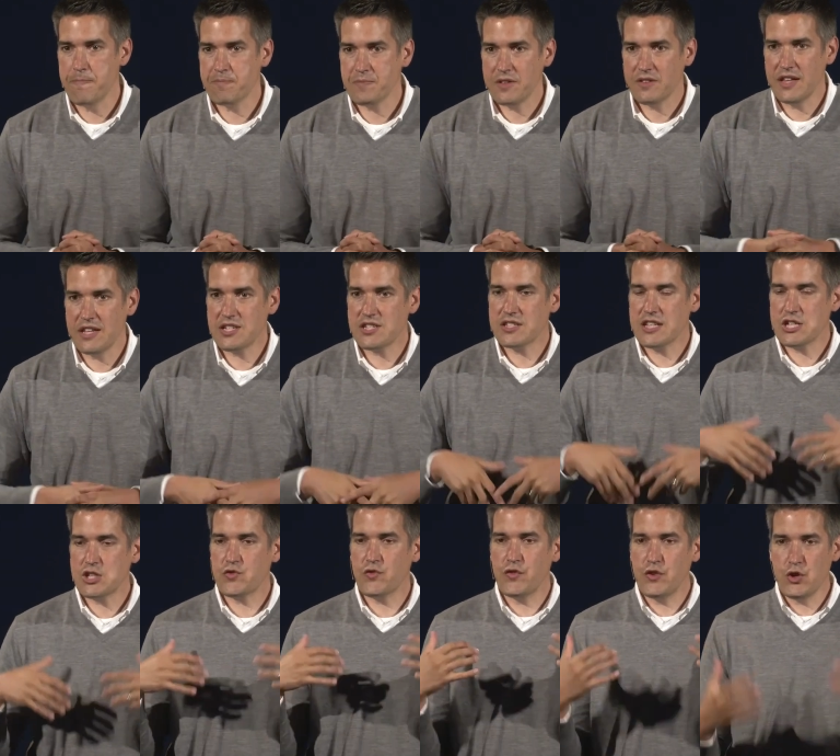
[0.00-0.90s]

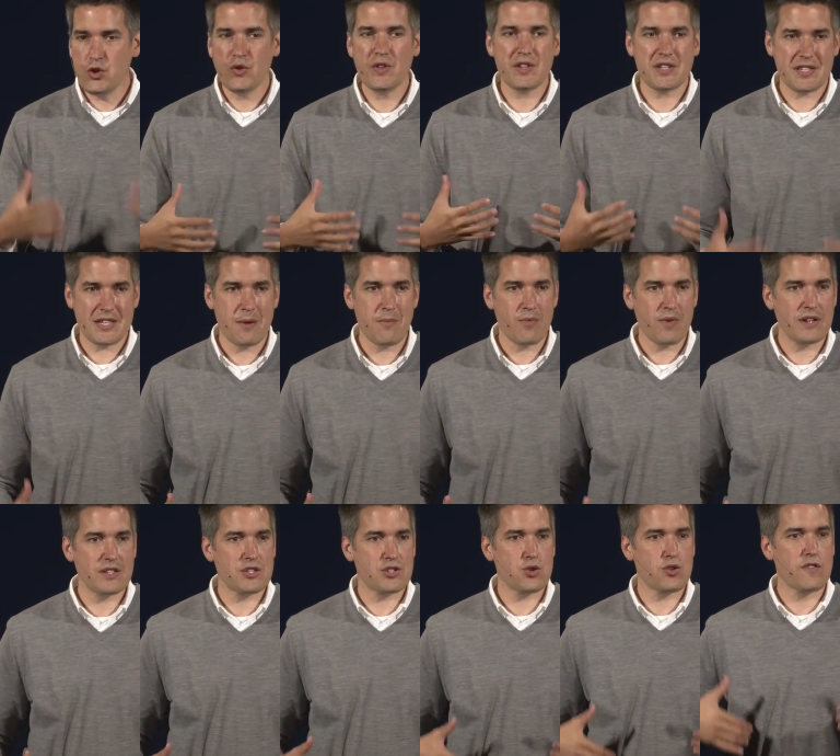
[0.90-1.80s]
let's view this summer
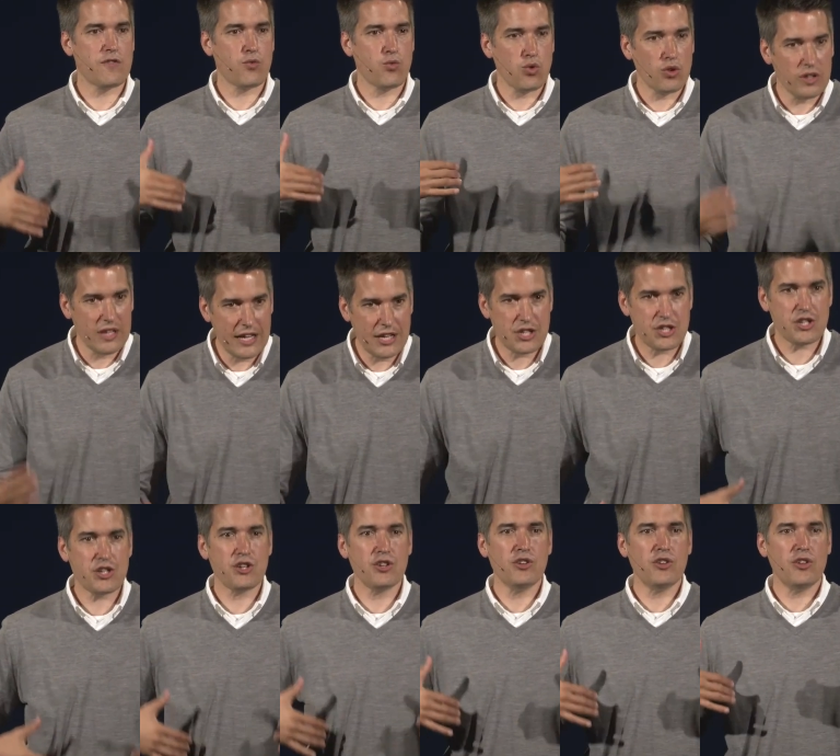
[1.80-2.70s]
as a sort of
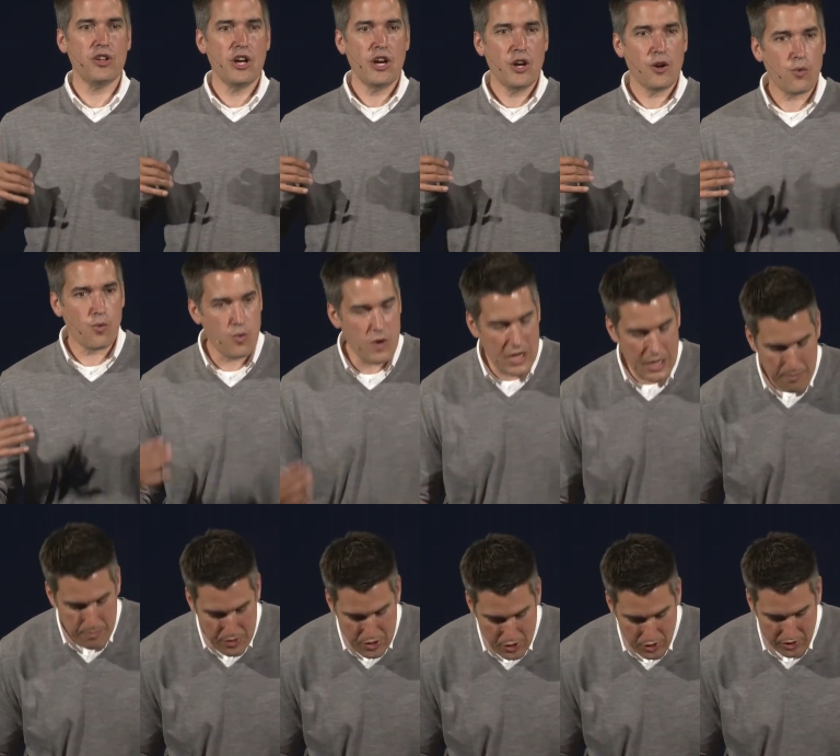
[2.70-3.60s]
relational
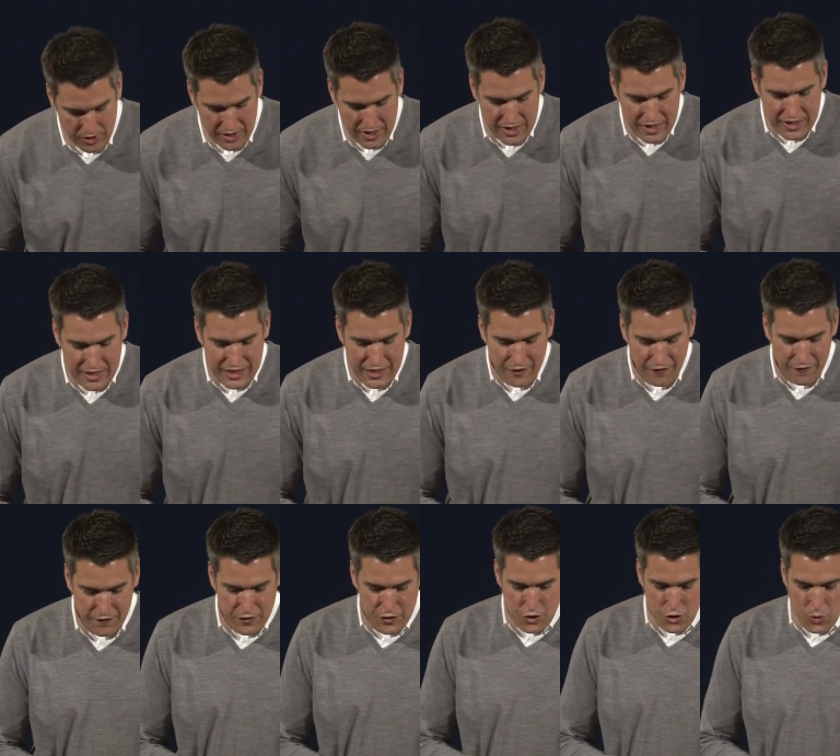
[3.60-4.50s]
reboot,
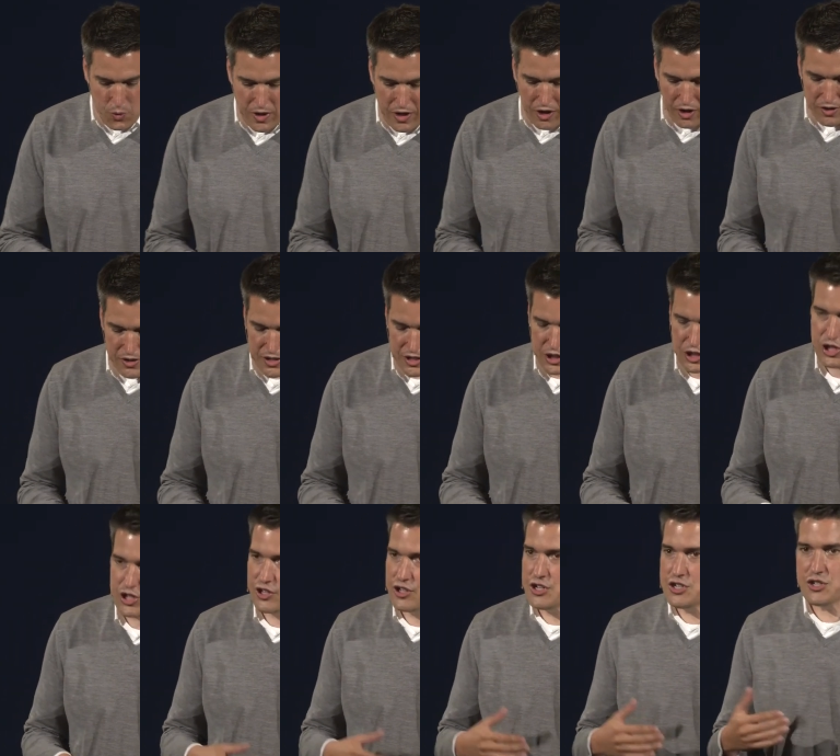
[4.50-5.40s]
if you will. Just
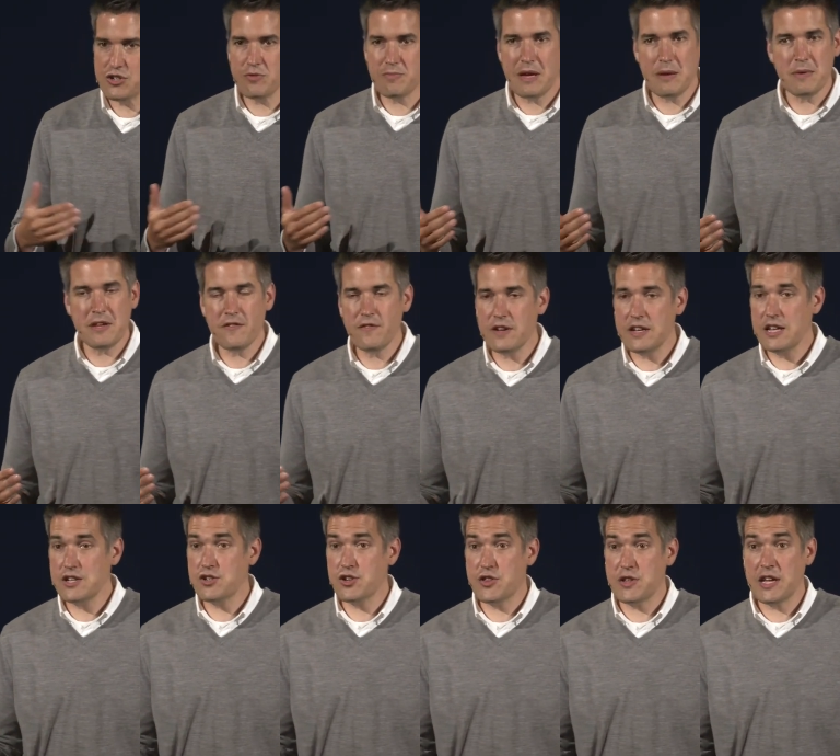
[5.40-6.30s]
encourage you, maybe even
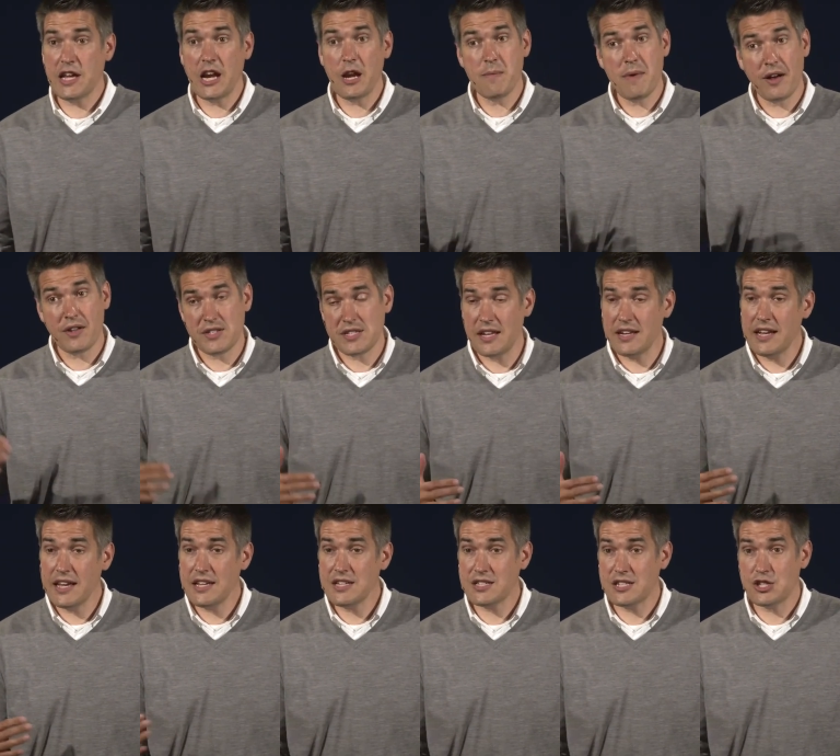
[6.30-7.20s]
as you're thinking about
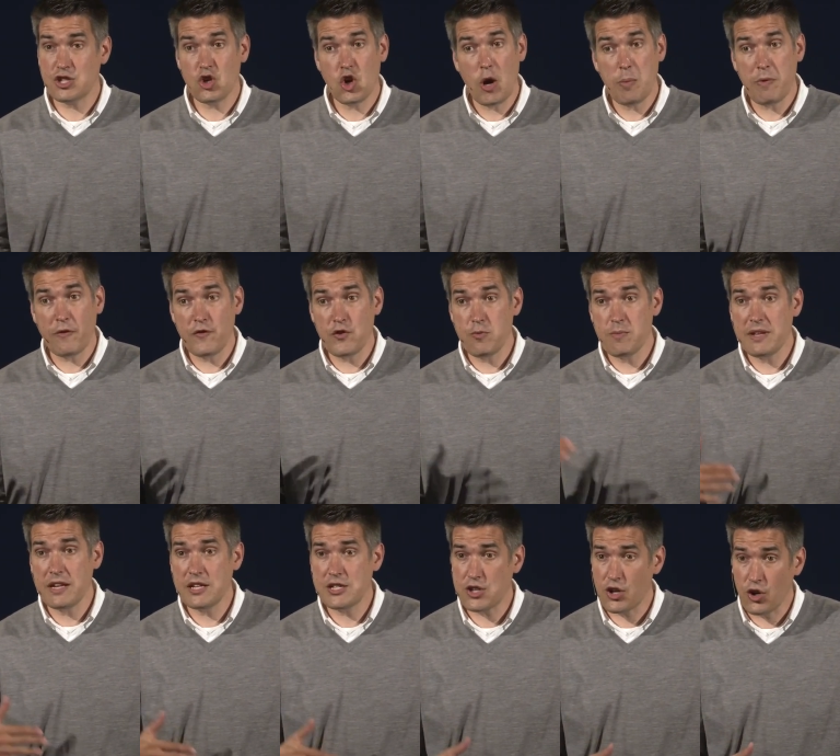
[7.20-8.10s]
Sundays, to show up a few
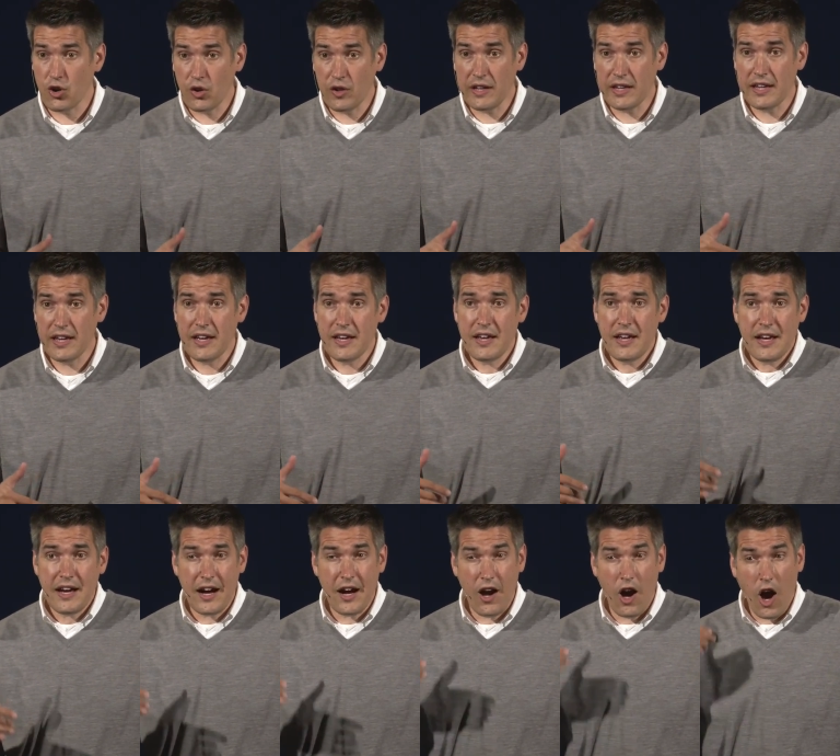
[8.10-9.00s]
minutes early
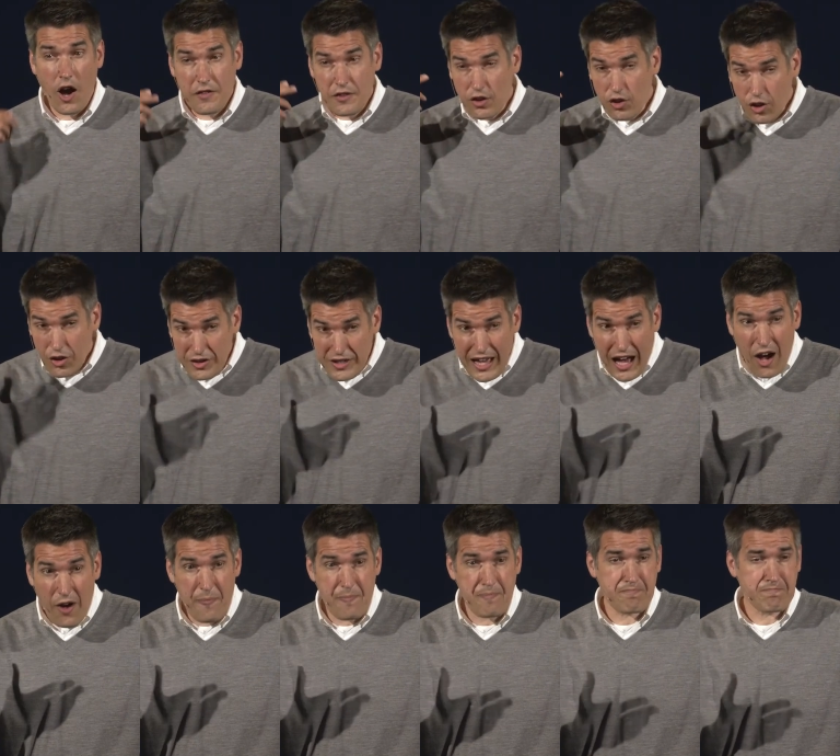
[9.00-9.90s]
on the
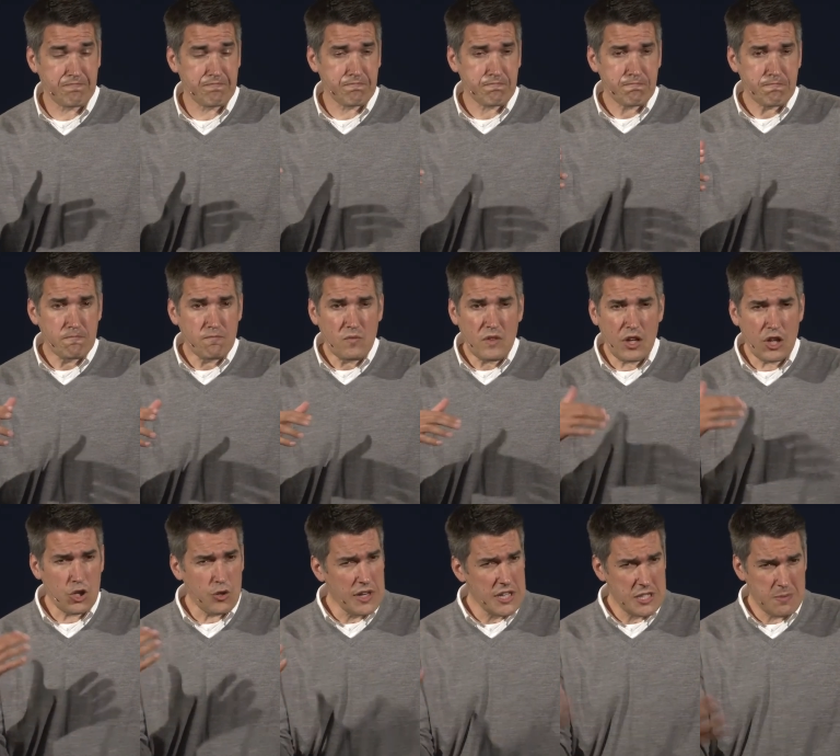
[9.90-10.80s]
lookout.
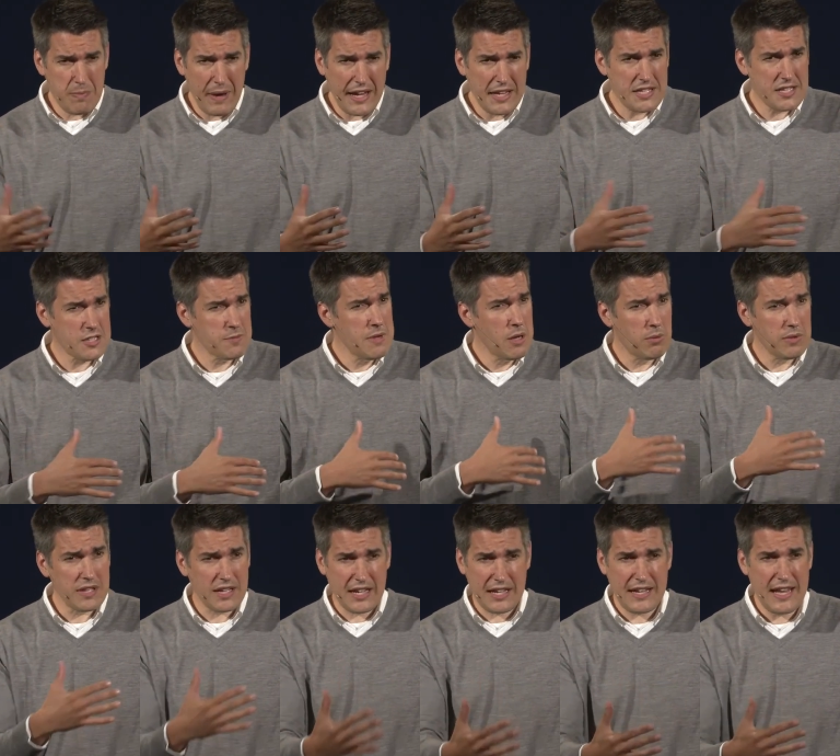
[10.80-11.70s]
Create space to be able
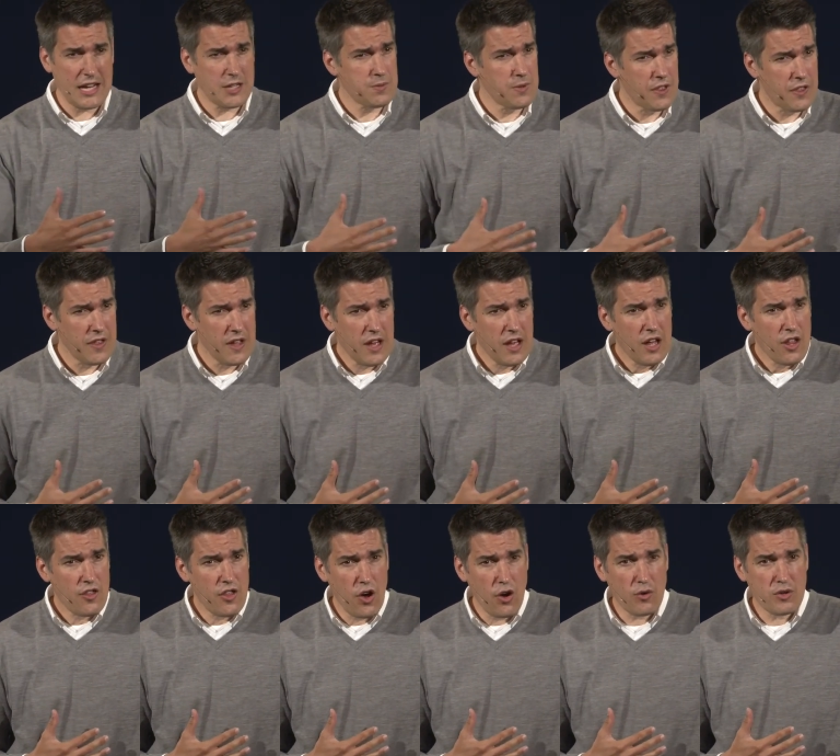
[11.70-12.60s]
to connect with
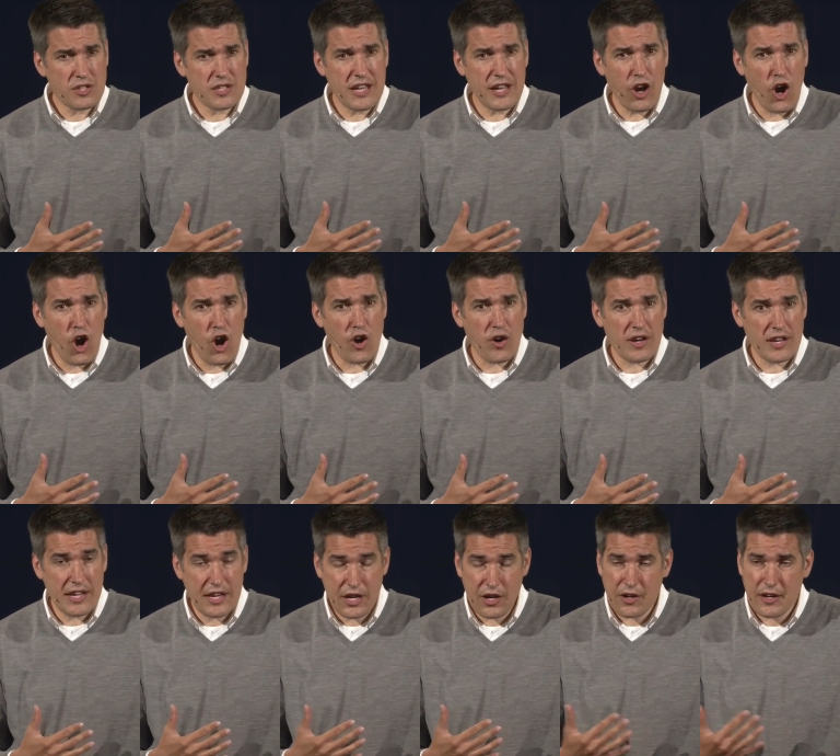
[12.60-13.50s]
those that are
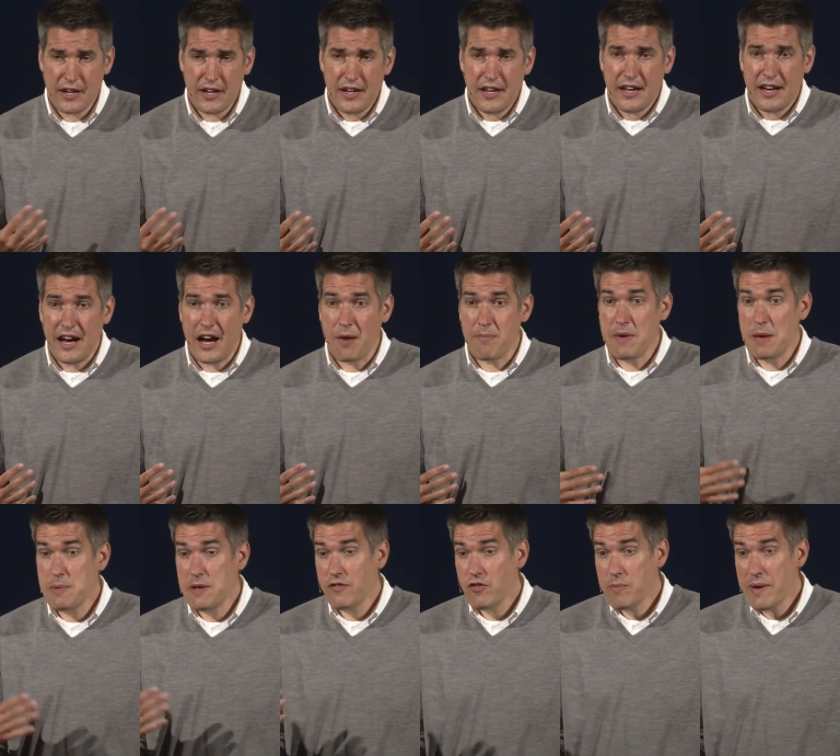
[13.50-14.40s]
here.
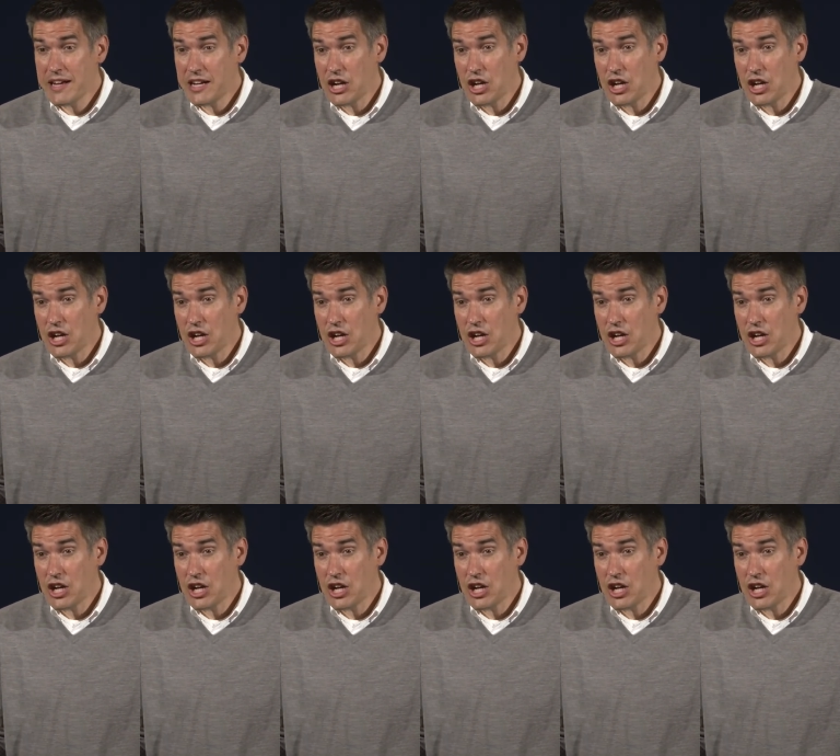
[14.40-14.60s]
Maybe even make a